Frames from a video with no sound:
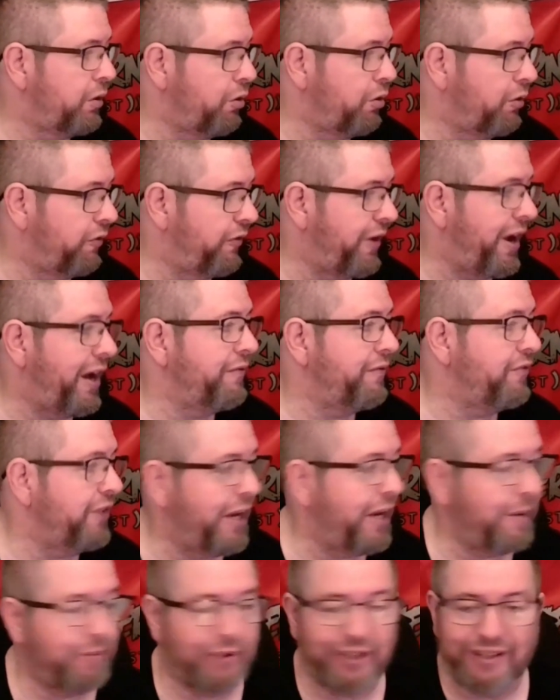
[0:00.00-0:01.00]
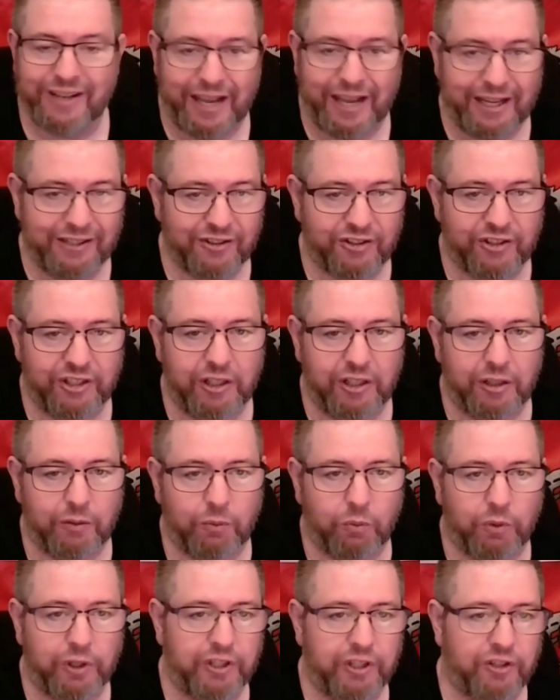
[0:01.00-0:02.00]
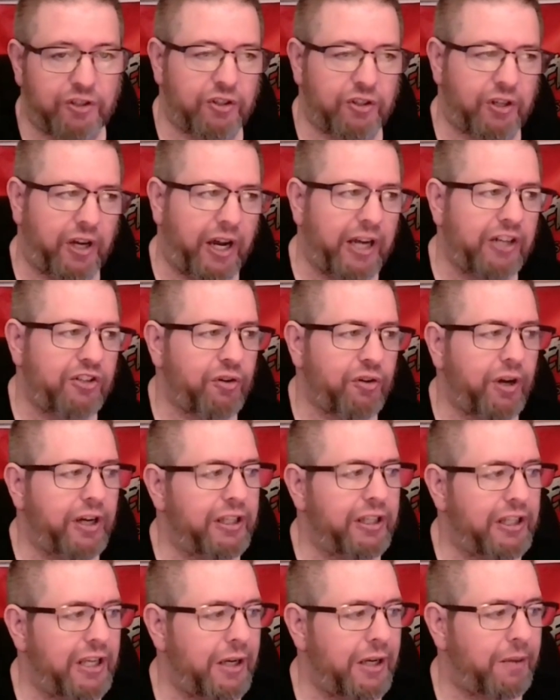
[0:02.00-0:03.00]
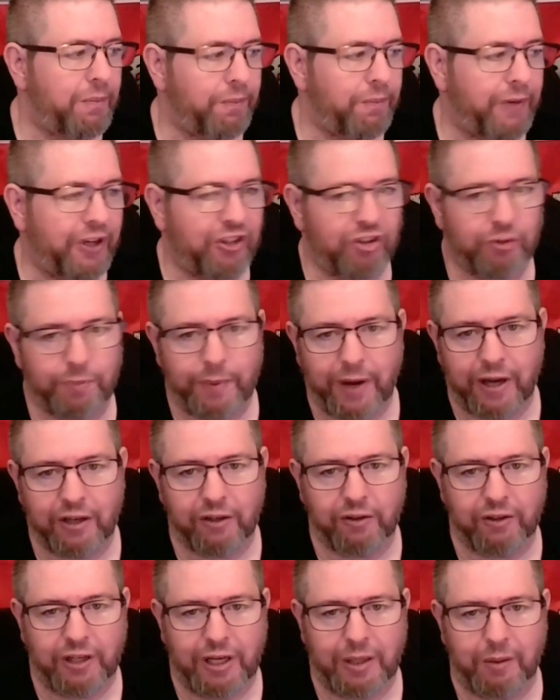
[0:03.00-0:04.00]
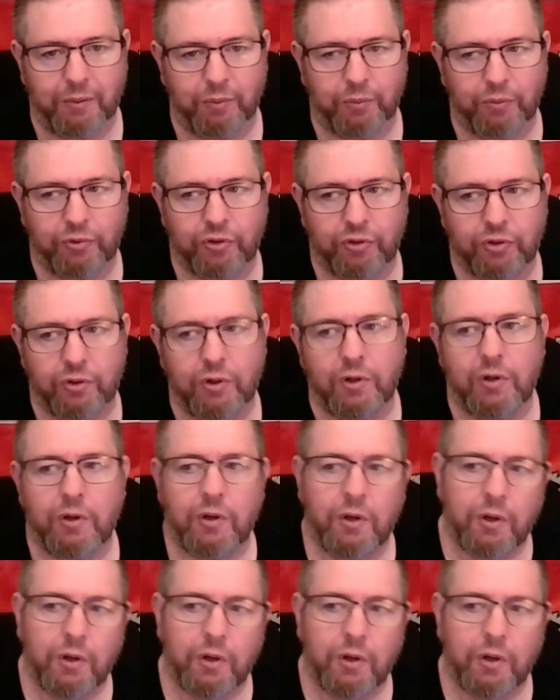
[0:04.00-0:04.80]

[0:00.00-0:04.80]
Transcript: who I've named a Nancy, which I try to keep my spider names